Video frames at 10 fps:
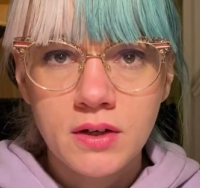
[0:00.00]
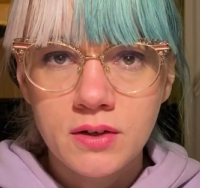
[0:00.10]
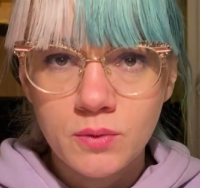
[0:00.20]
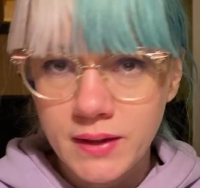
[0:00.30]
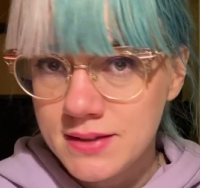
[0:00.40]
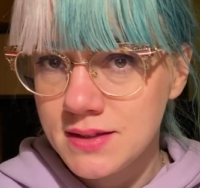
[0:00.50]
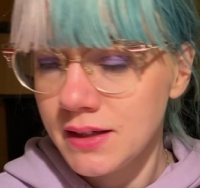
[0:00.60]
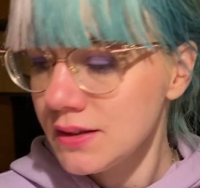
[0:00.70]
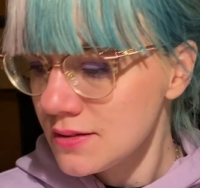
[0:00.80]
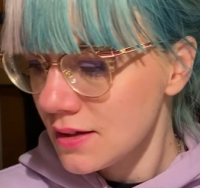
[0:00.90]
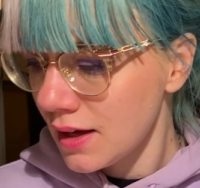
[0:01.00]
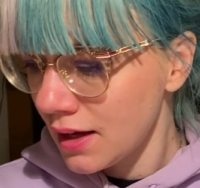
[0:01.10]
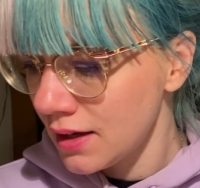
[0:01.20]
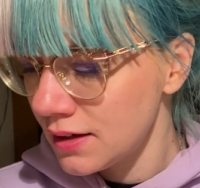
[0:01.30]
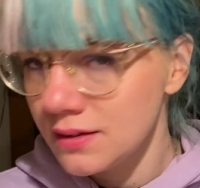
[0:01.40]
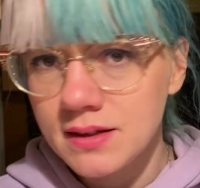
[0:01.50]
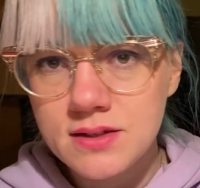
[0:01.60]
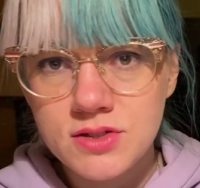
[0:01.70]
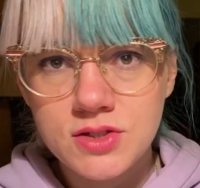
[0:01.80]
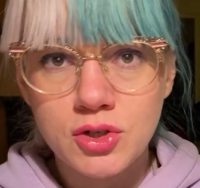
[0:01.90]
Wednesdays, and let's
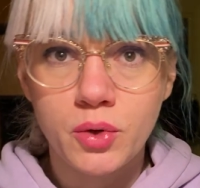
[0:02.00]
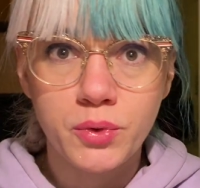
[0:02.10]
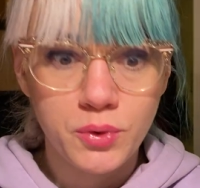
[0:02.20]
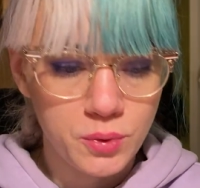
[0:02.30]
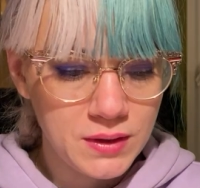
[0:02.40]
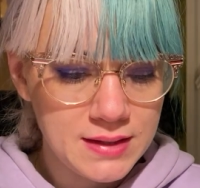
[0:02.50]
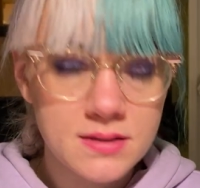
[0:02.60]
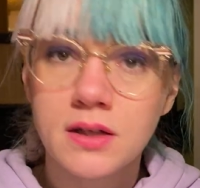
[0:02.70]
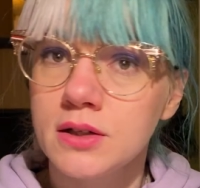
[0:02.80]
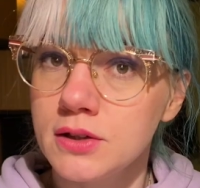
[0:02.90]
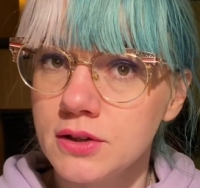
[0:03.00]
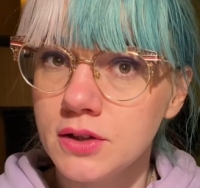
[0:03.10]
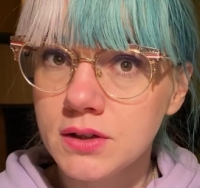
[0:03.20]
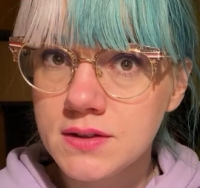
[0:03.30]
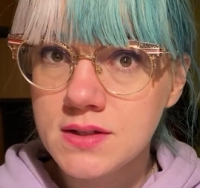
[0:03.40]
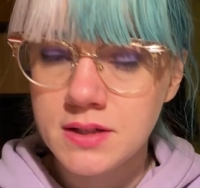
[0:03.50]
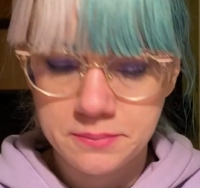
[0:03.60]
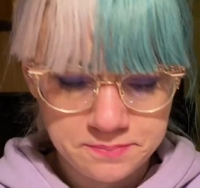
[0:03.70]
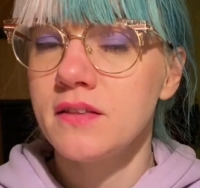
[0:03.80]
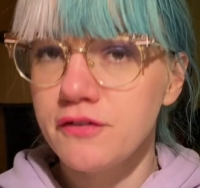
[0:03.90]
just go through these looks. The